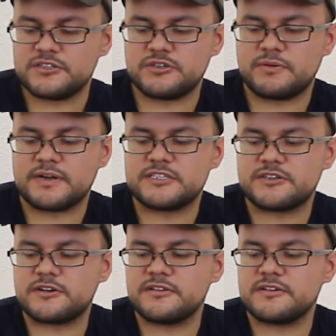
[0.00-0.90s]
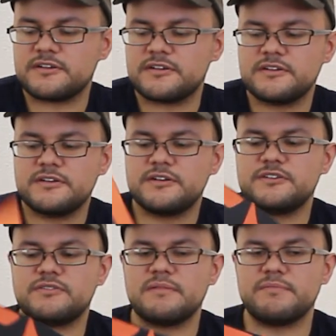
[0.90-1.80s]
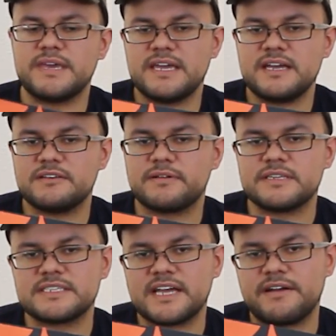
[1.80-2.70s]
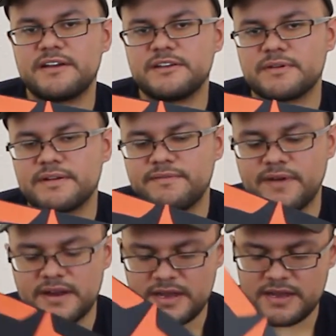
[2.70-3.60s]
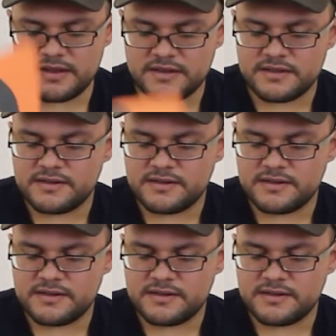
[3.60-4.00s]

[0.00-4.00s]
Do you want it circular? Do you want it mean? Do you want it scary? Do you want it funny?